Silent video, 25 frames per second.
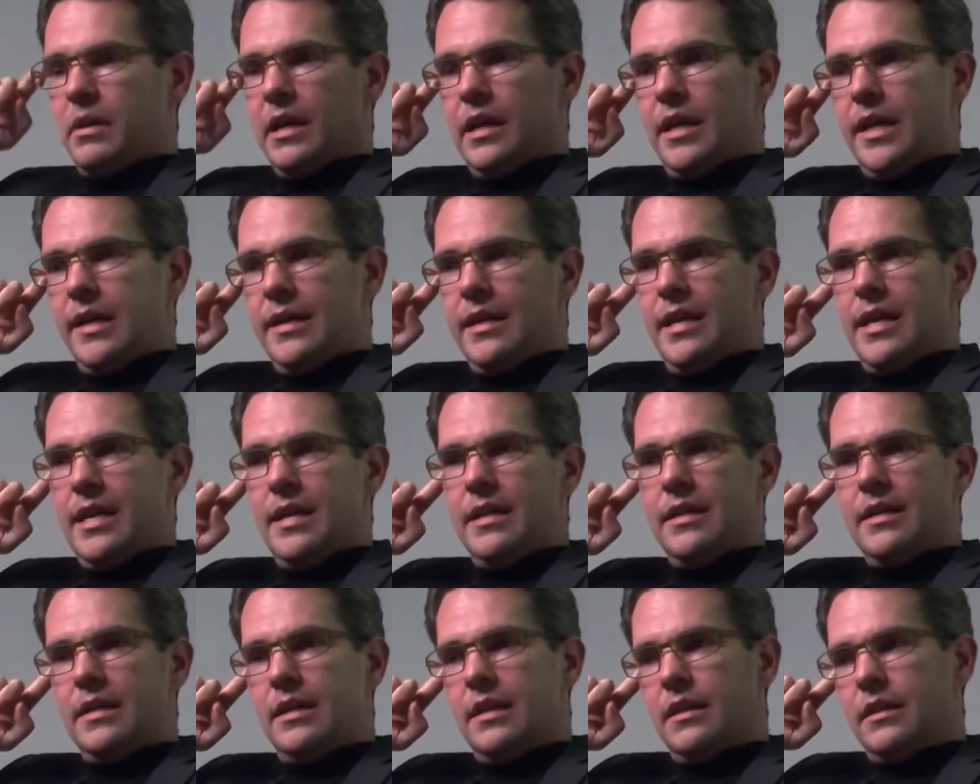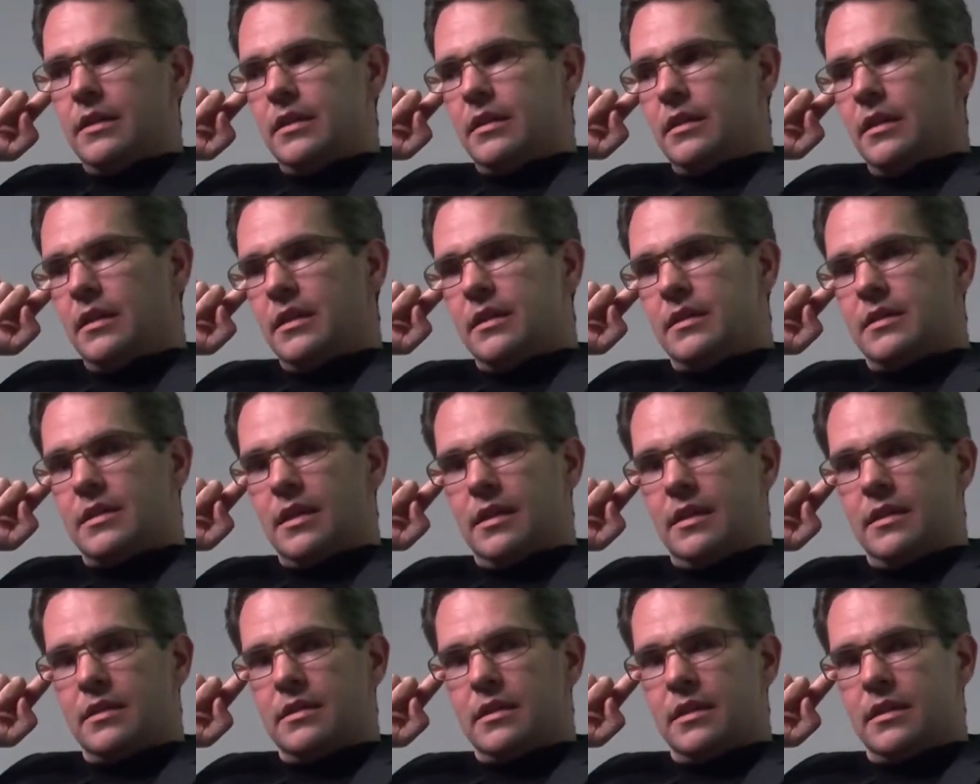by an alien
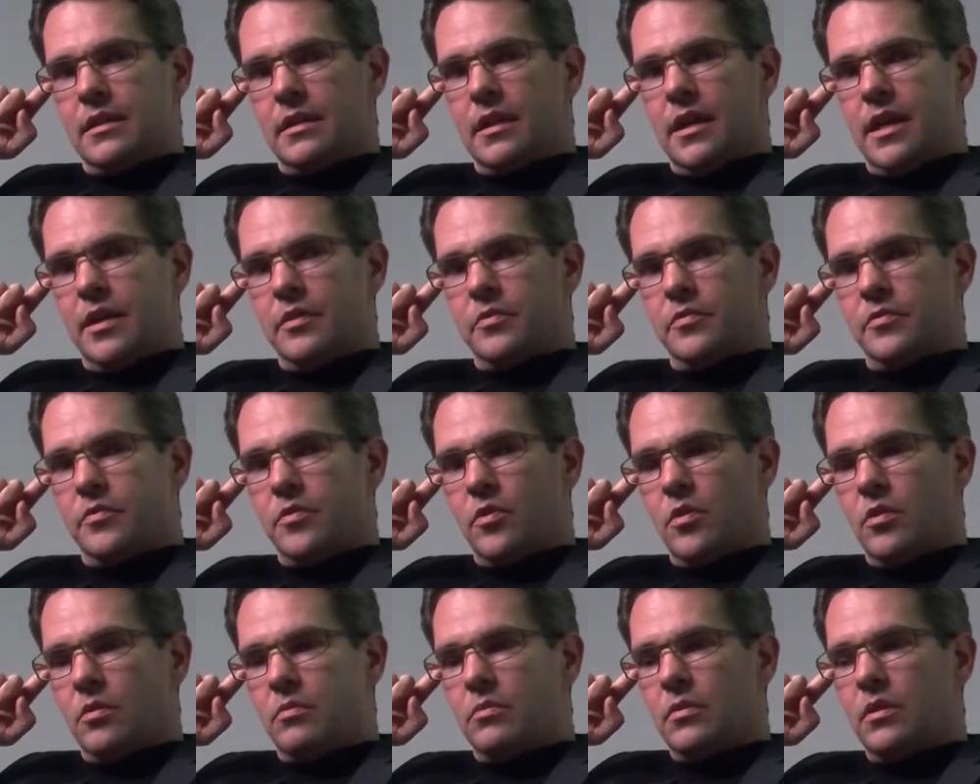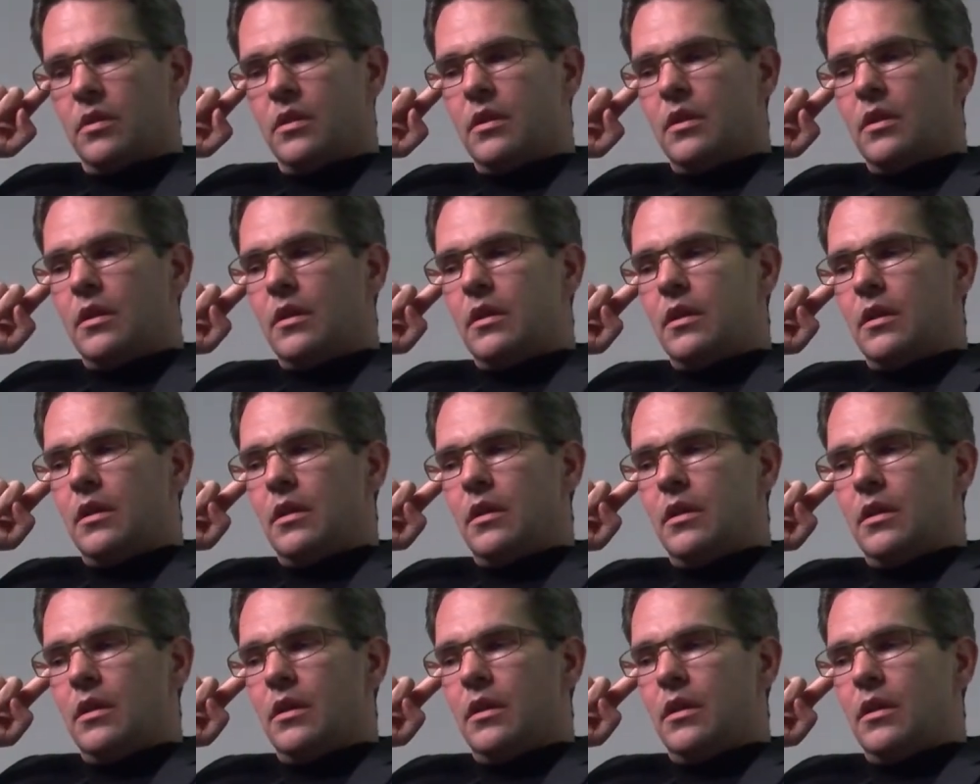intelligent life form,
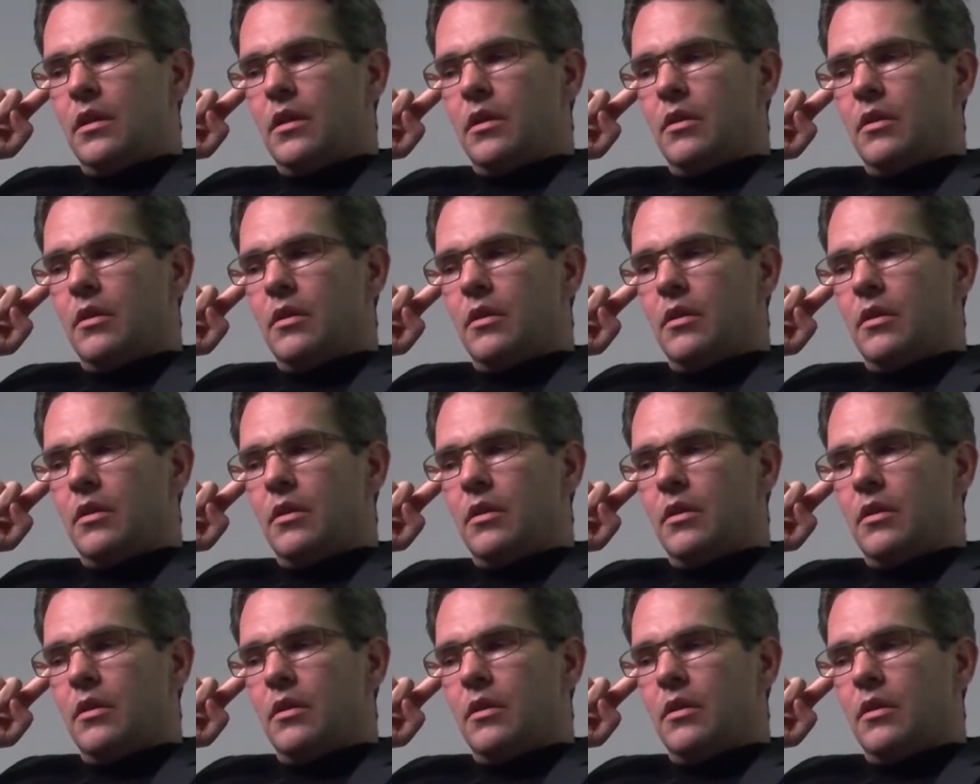um,